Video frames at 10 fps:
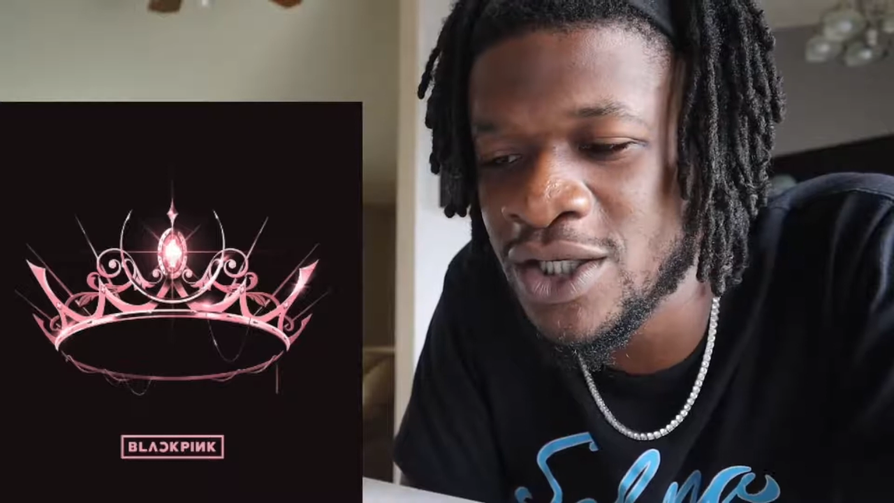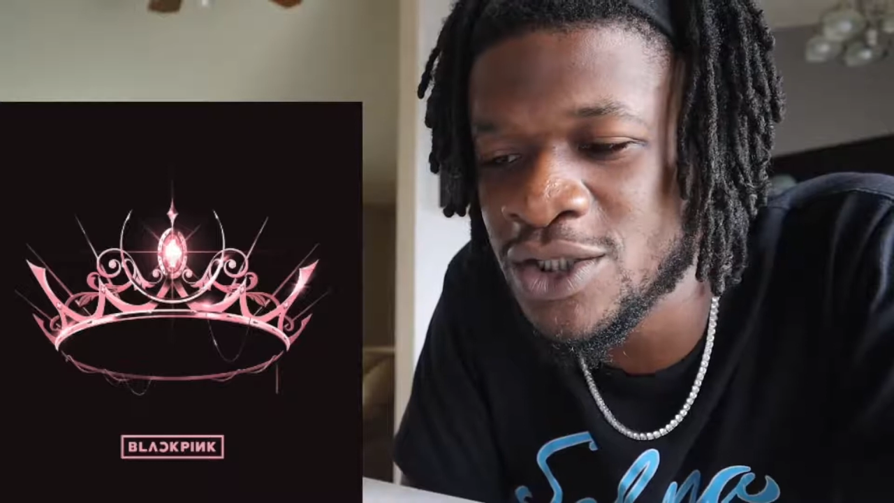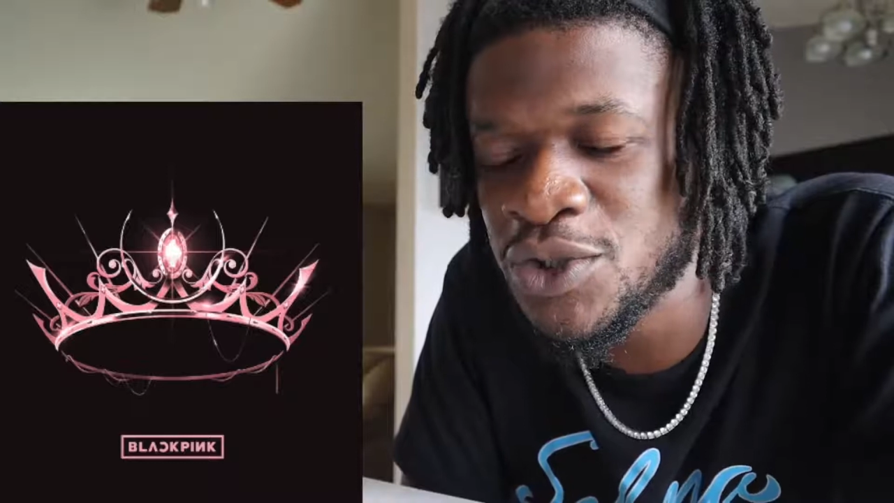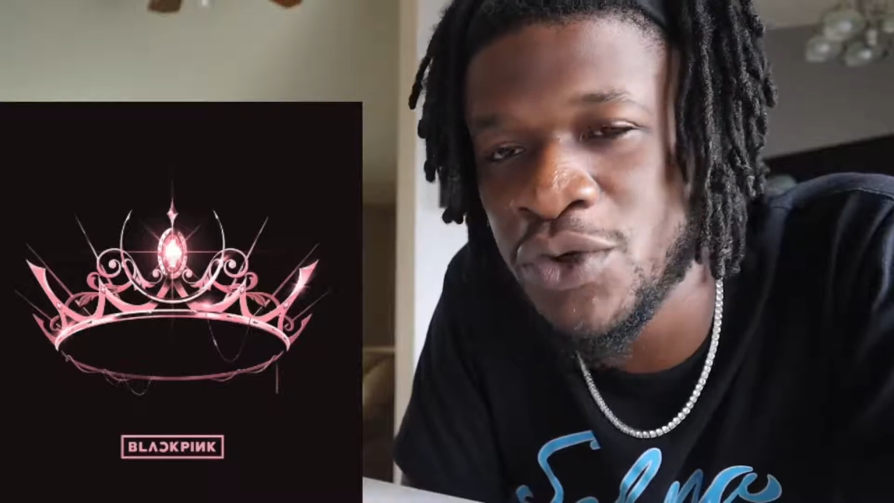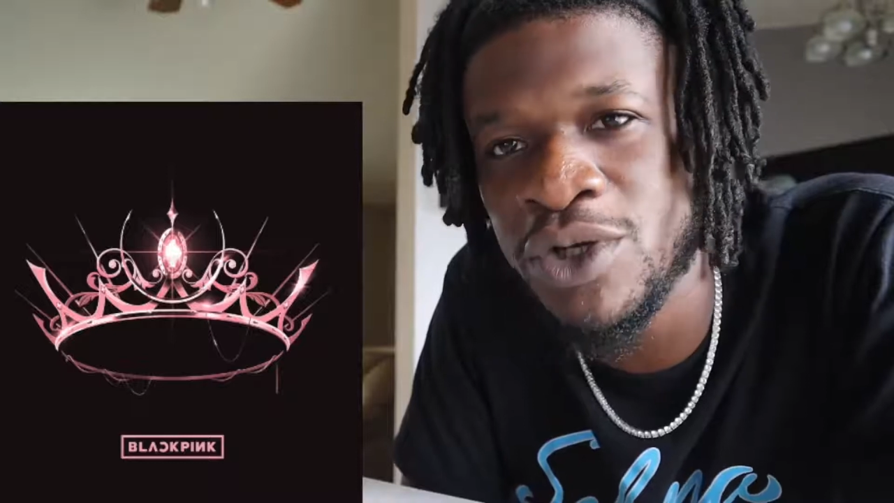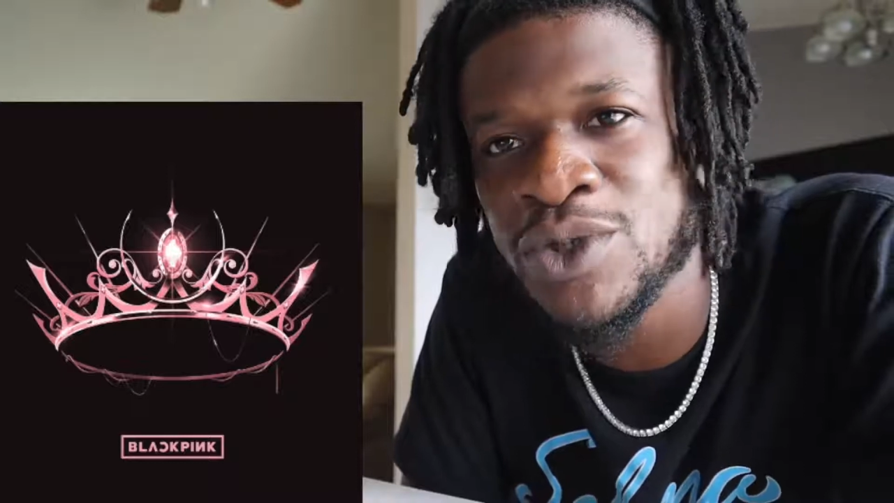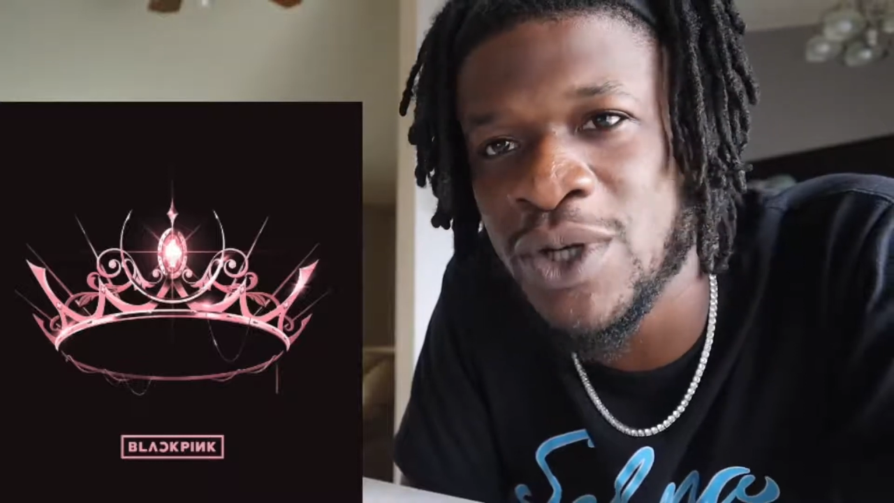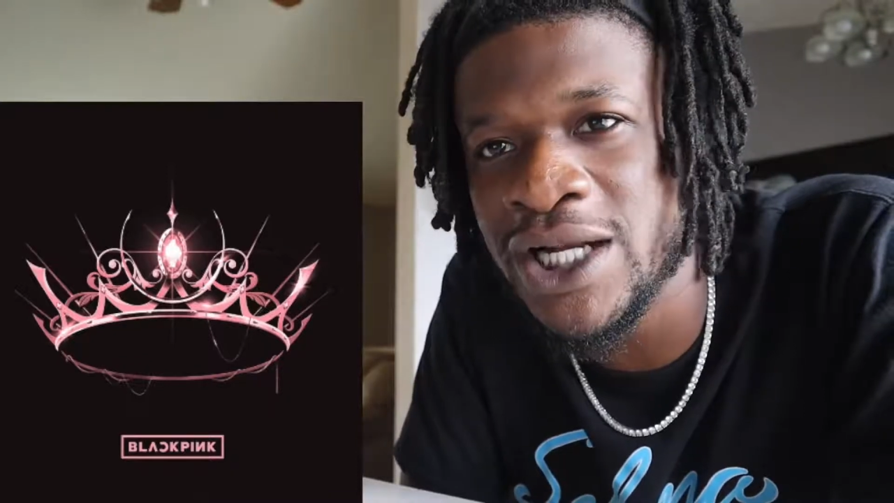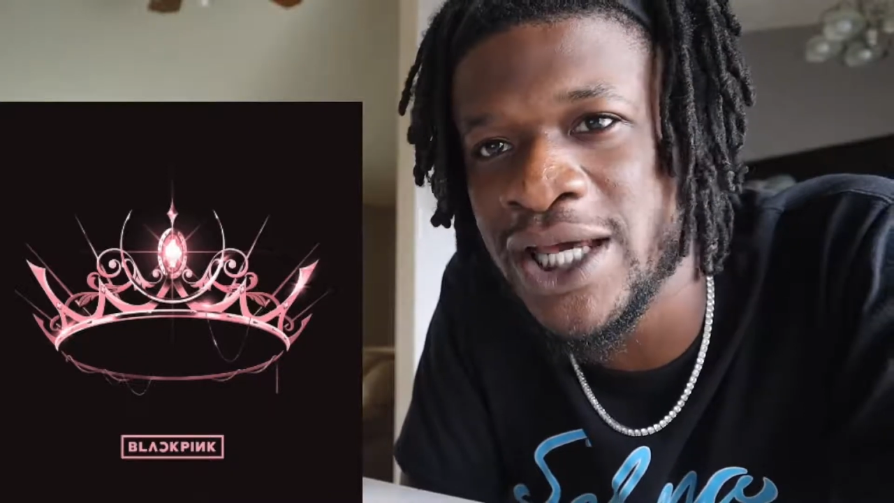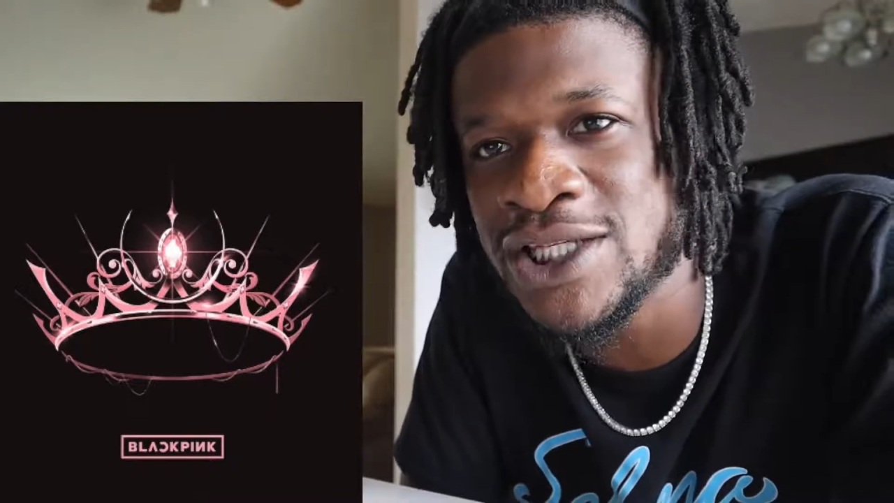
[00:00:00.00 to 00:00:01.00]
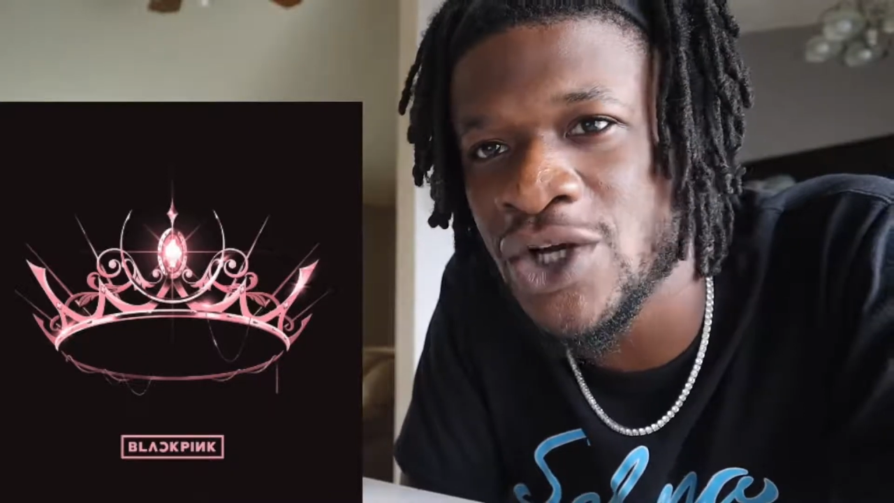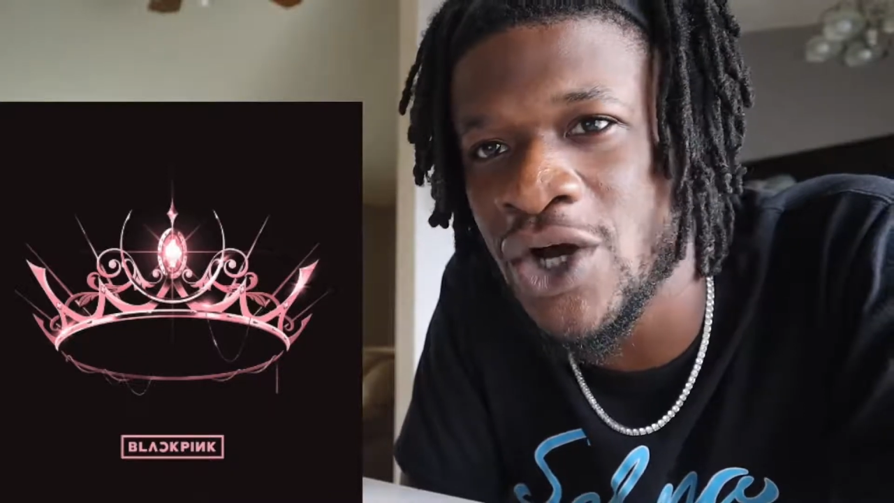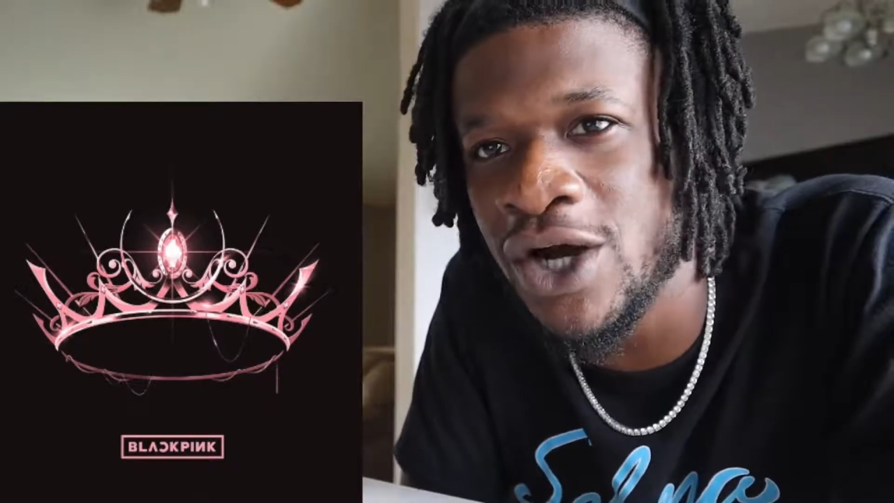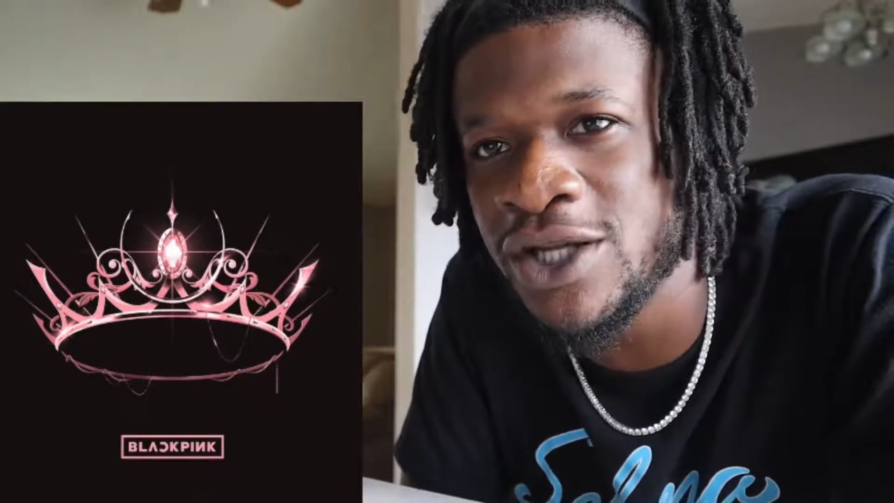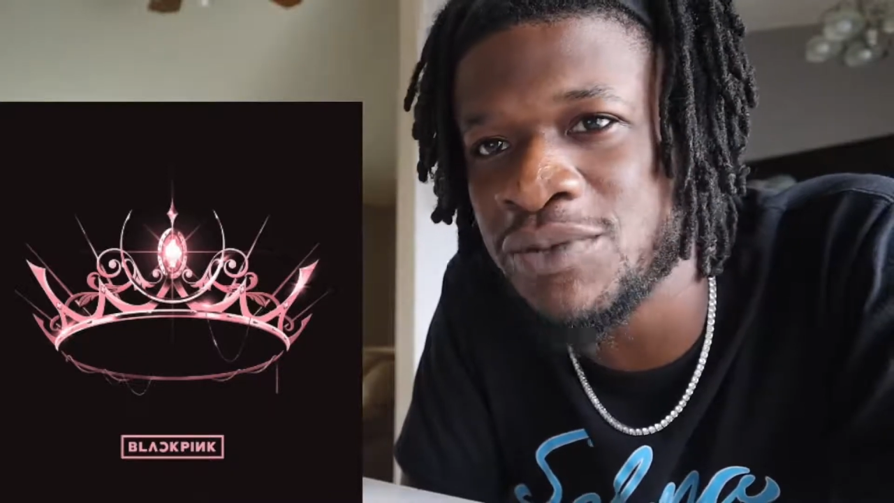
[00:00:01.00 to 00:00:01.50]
Shorty was right next to Cardi